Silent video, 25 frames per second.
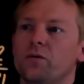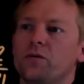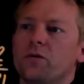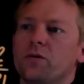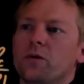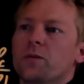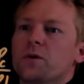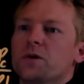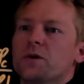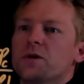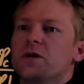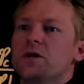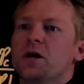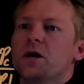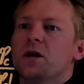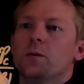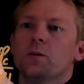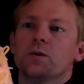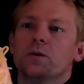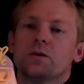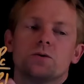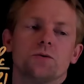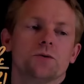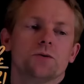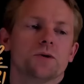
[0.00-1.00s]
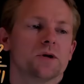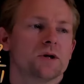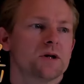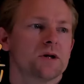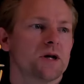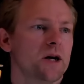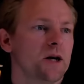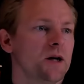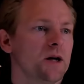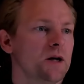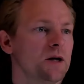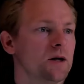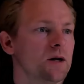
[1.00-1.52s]
the chamber to the
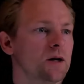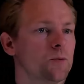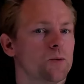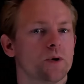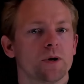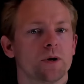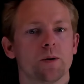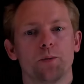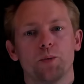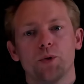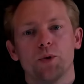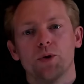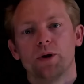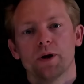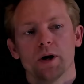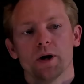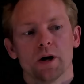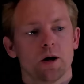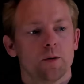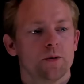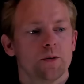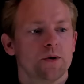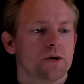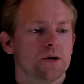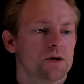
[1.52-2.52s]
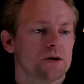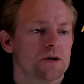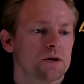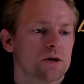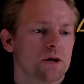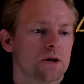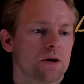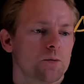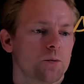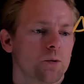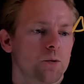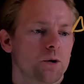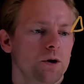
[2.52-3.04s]
tank, we can put that up in the
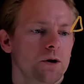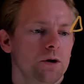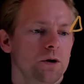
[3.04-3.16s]
same way.